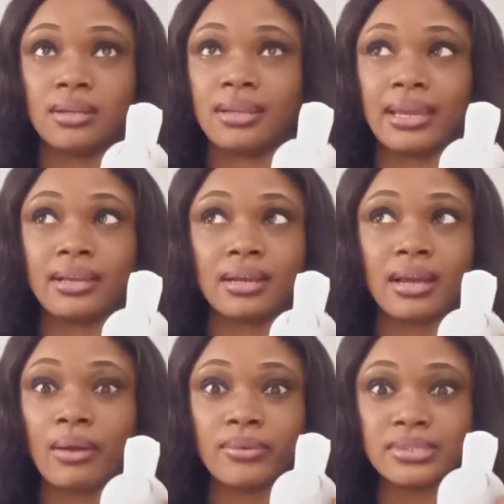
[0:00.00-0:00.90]
Like
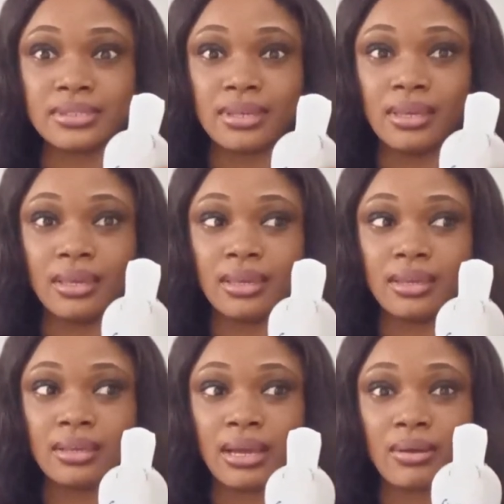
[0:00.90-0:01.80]
I
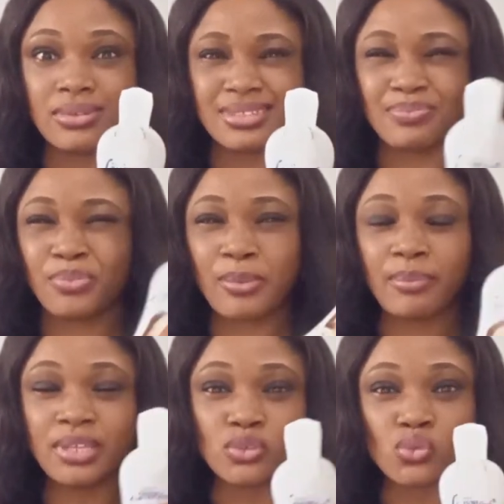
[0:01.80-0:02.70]
was
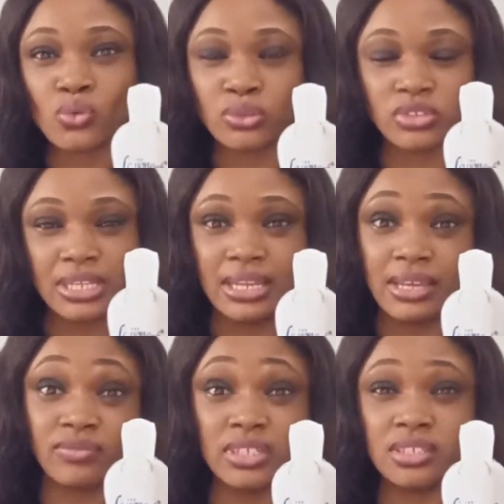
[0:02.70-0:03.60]
probably in 200
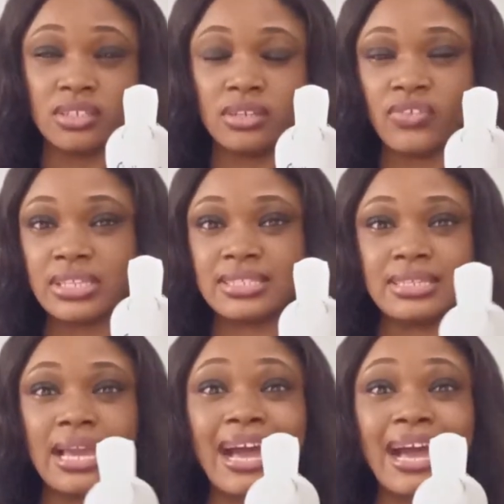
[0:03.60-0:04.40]
level in the university,